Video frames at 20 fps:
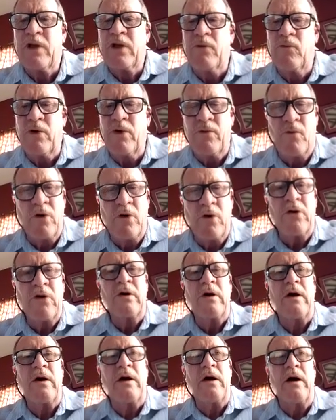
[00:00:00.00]
We
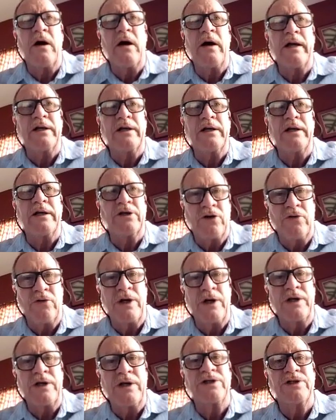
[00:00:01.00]
were
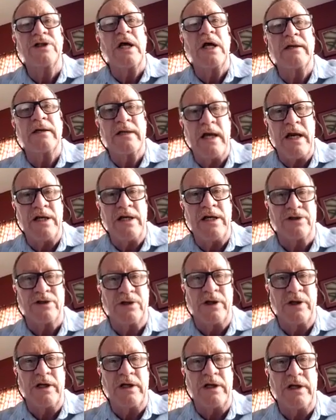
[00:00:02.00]
encouraged
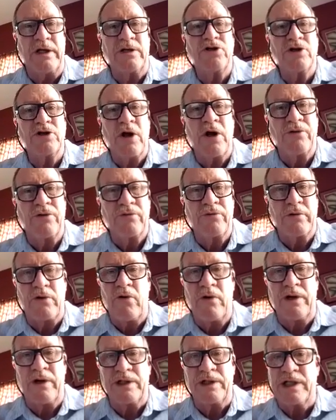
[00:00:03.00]
occasionally to go to the
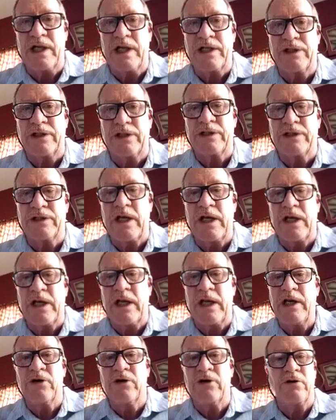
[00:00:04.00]
recording sessions and
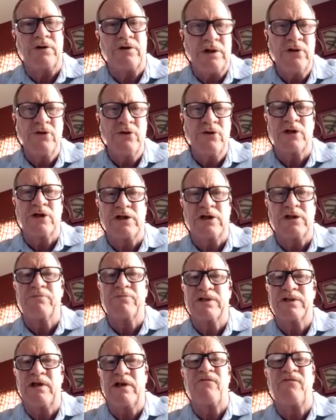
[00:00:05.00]
hear usually
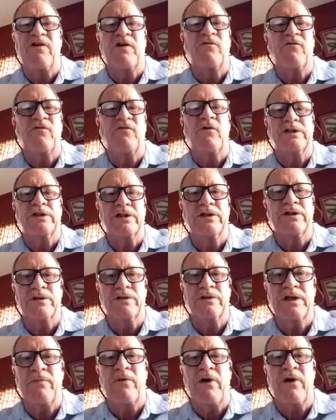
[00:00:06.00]
specific voices
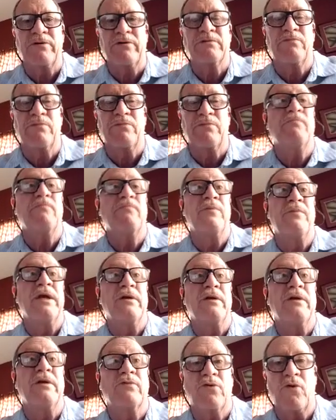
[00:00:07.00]
when somebody was being
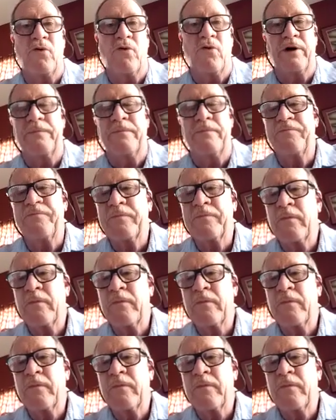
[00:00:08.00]
recorded.